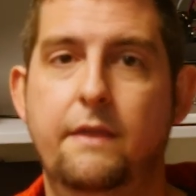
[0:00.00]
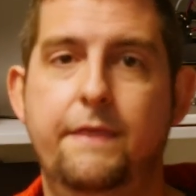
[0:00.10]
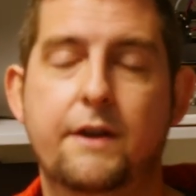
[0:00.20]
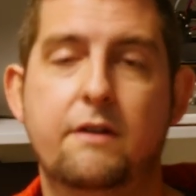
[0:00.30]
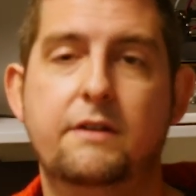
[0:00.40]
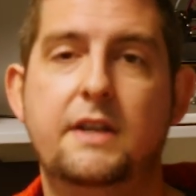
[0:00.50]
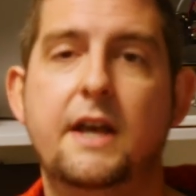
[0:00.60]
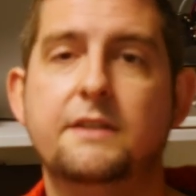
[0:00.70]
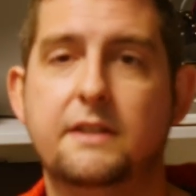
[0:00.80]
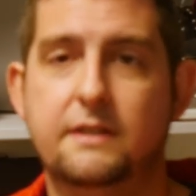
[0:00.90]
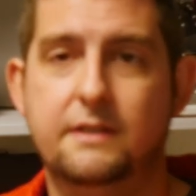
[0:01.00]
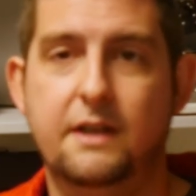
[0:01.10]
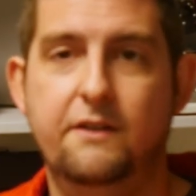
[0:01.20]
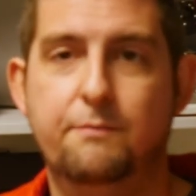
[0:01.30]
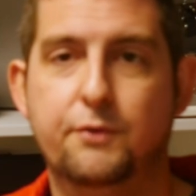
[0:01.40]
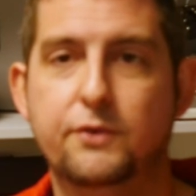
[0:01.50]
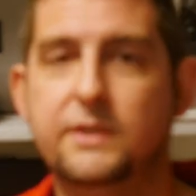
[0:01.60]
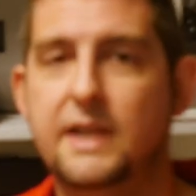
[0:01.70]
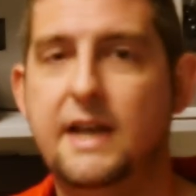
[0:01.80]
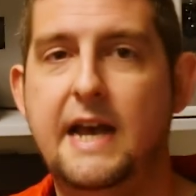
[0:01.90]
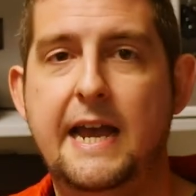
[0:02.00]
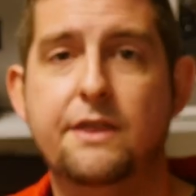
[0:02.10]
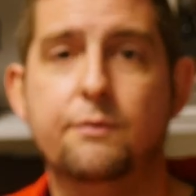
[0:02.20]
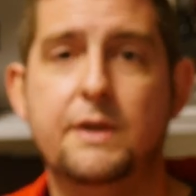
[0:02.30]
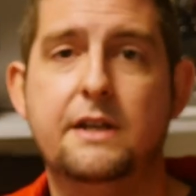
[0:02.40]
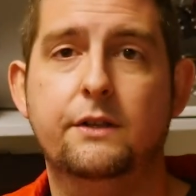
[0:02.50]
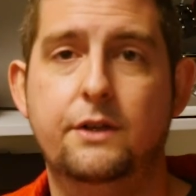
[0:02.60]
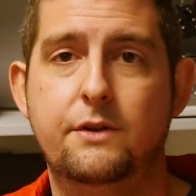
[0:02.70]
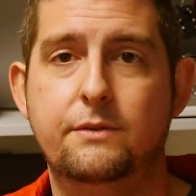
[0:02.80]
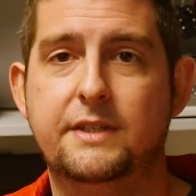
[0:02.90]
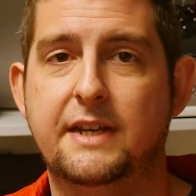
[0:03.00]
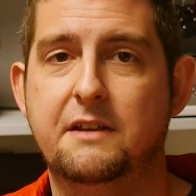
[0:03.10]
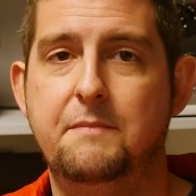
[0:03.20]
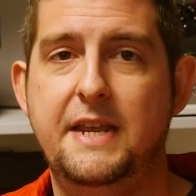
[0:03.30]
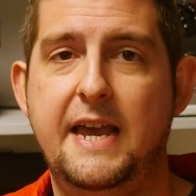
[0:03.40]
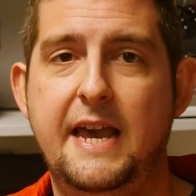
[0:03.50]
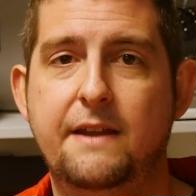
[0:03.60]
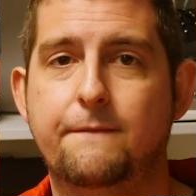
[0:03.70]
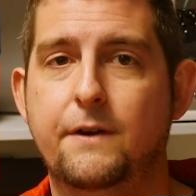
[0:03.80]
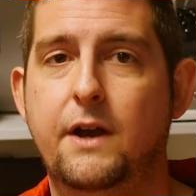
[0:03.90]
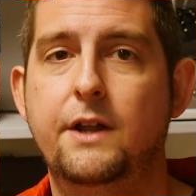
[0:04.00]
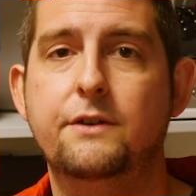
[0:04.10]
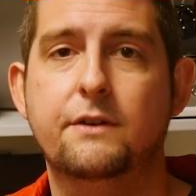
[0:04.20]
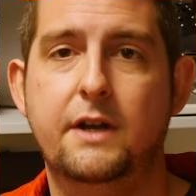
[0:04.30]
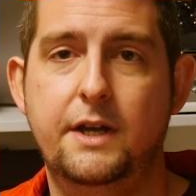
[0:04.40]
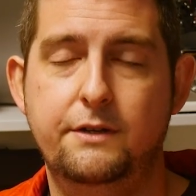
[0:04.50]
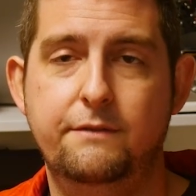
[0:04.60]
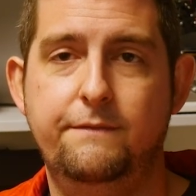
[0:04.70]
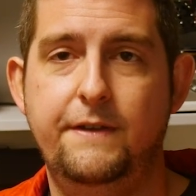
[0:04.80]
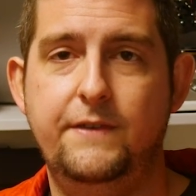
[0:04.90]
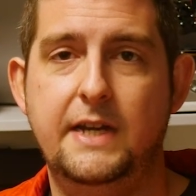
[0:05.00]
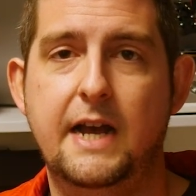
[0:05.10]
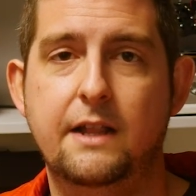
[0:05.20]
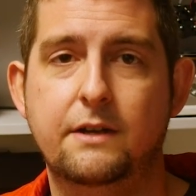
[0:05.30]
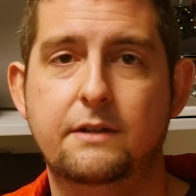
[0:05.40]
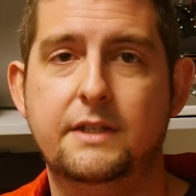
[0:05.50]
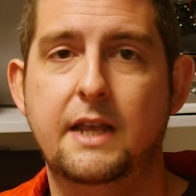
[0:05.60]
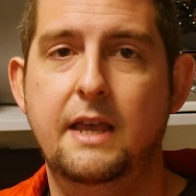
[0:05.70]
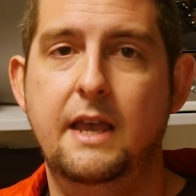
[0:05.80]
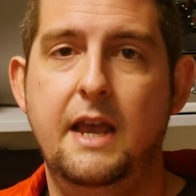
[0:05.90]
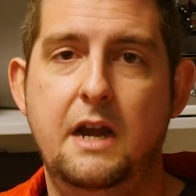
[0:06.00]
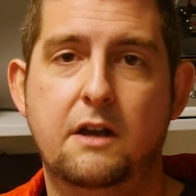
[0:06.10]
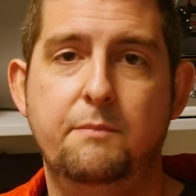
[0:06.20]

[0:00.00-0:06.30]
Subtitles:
There are dozens of Prusa i3 clones that can be had for under $150 and on